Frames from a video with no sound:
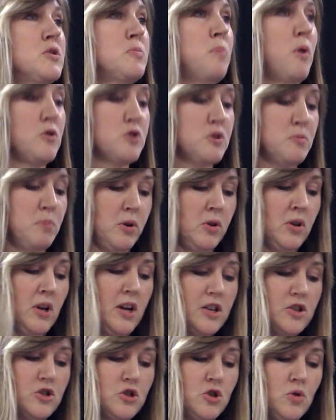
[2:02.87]
as possible
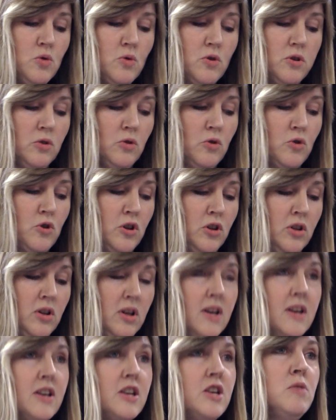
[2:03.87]
to the local
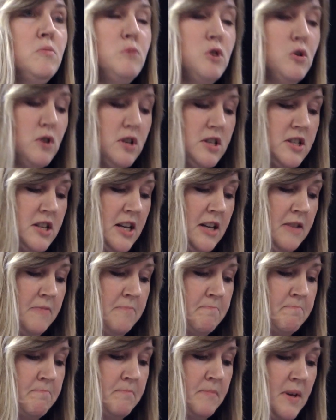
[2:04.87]
community.
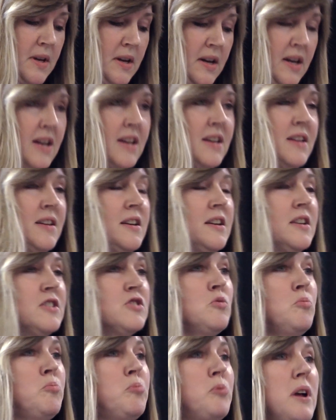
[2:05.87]

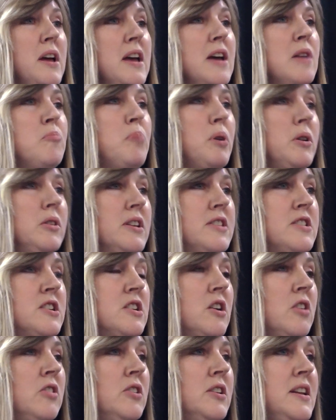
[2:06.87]
So bringing
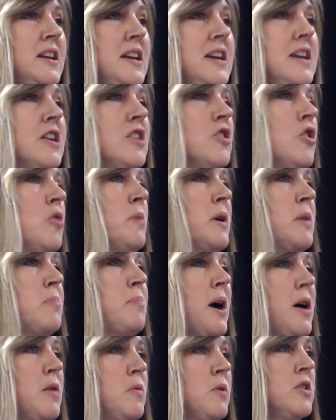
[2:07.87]
political and economic
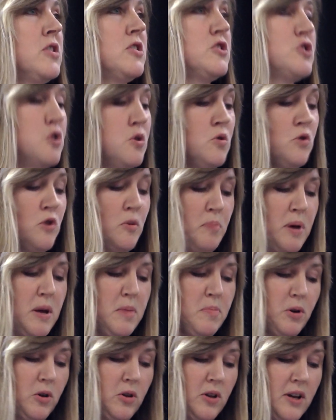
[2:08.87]
power to the
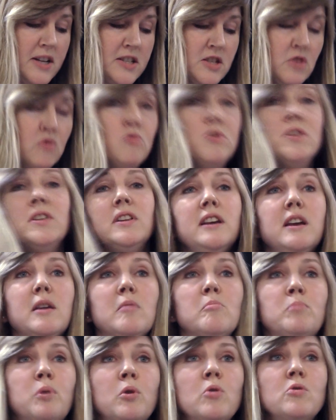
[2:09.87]
people is a really
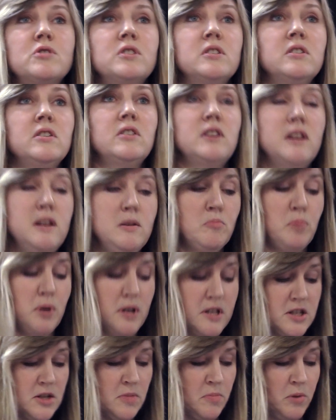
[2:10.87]
important Green
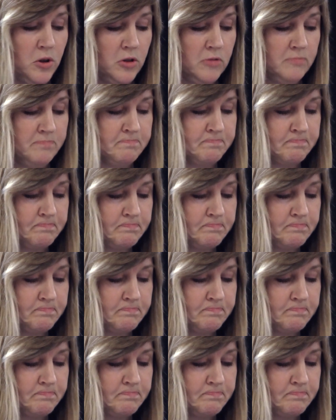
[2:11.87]
principle.